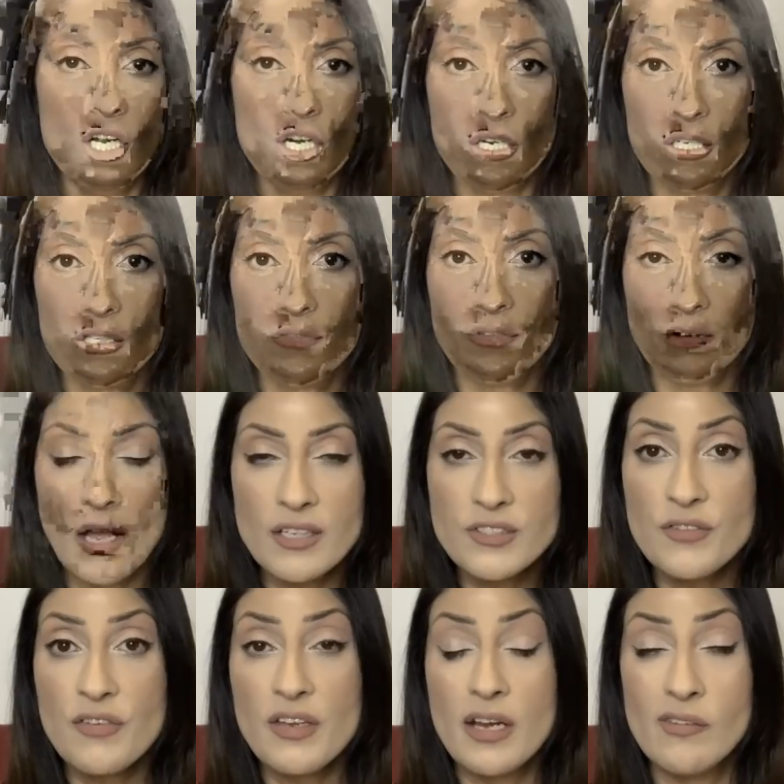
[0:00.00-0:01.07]
her
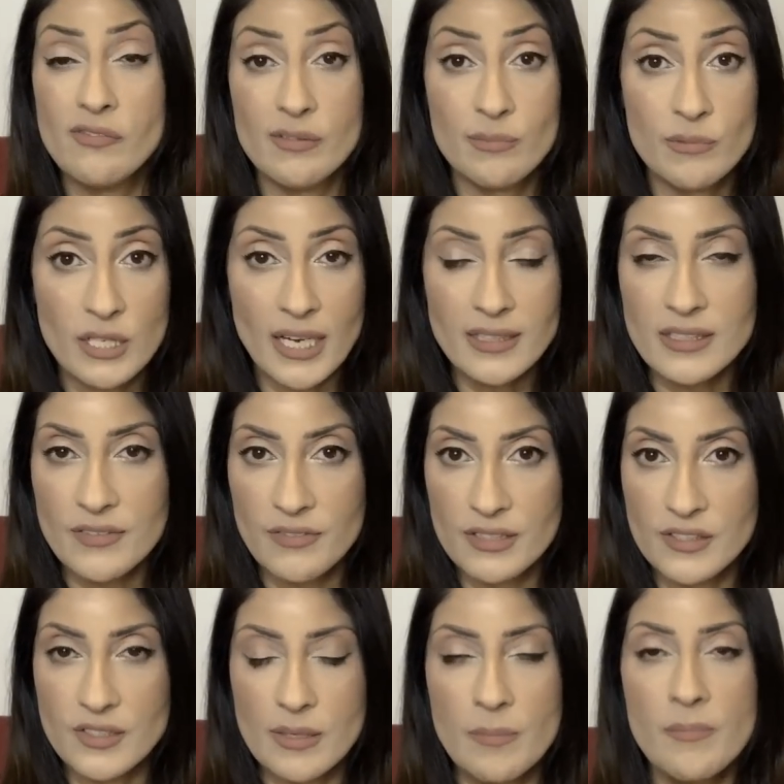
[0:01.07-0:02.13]
philosophy of
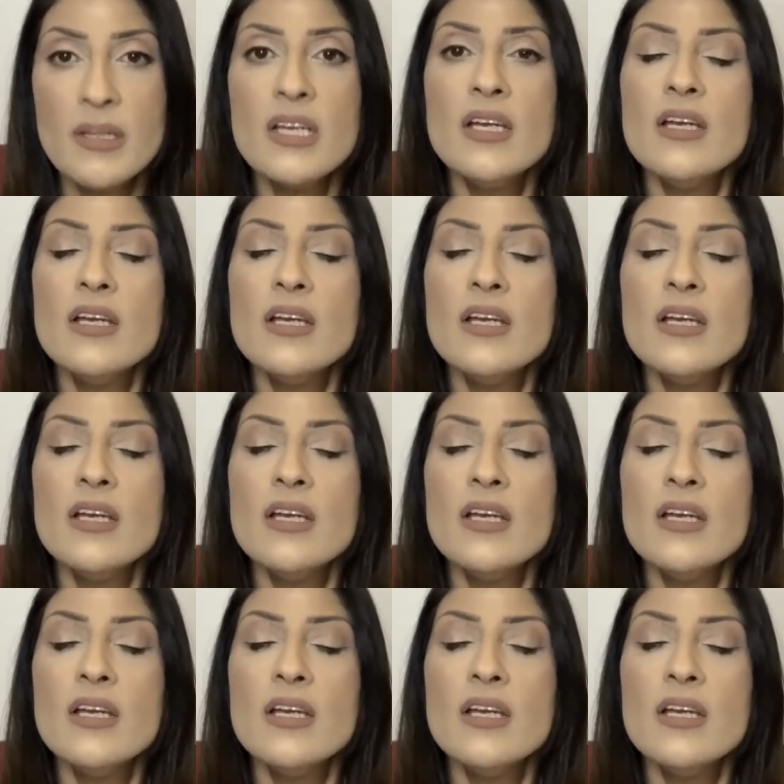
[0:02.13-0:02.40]
objectivism.